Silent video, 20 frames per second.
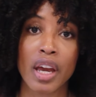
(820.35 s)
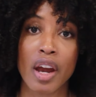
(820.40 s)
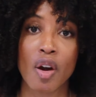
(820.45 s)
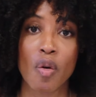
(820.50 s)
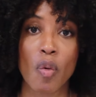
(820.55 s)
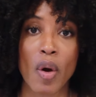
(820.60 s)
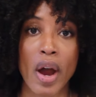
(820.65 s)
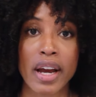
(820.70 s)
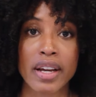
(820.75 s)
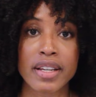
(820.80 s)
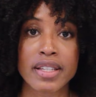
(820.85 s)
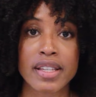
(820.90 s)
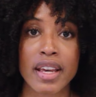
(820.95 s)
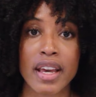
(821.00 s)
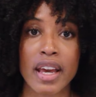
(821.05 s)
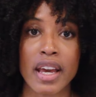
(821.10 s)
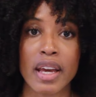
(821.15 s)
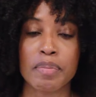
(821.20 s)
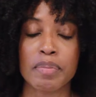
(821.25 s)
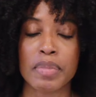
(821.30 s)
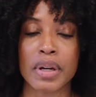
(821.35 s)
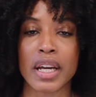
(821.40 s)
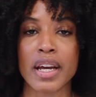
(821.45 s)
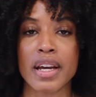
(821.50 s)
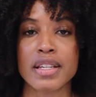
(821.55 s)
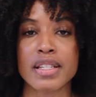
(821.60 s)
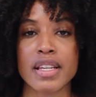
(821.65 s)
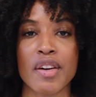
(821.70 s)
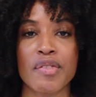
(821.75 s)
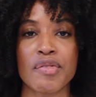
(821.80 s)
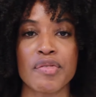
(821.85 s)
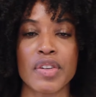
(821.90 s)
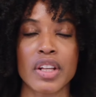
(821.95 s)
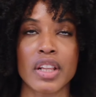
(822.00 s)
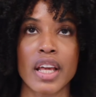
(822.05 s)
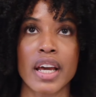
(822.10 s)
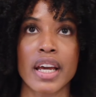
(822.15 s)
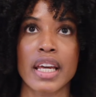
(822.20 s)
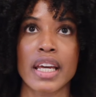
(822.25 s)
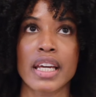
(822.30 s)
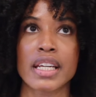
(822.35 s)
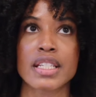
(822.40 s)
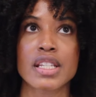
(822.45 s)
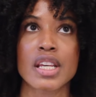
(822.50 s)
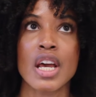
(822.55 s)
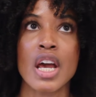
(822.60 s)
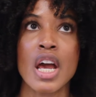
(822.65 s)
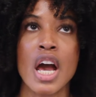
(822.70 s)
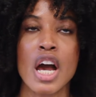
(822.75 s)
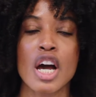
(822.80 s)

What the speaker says: Hair Wax Kit because I feel like it's